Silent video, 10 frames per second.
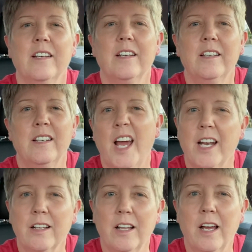9
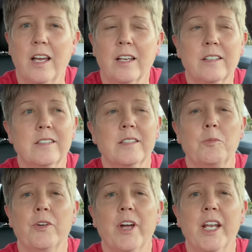o'clock,
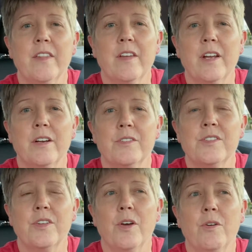somewhere around in there.
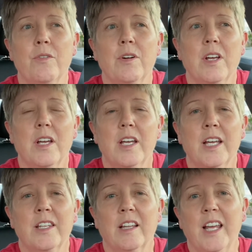So
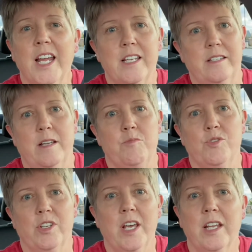at the latest, I'm
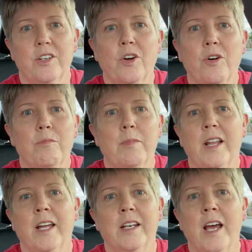usually heading home by
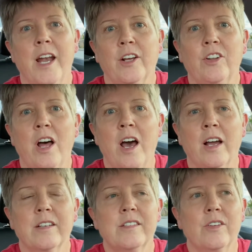like 9
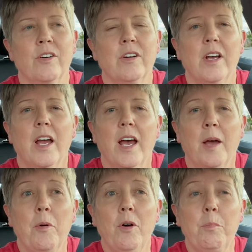o'clock. So
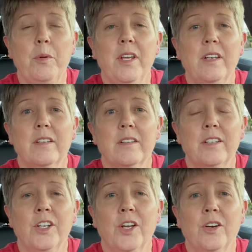I'm hoping,
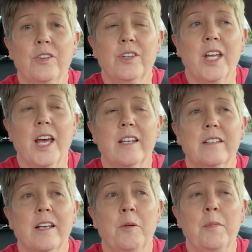you know, that
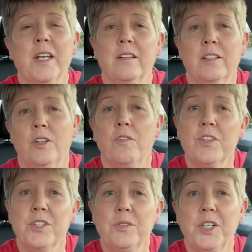I'll make a little over
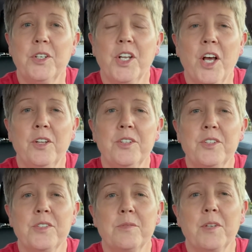$200,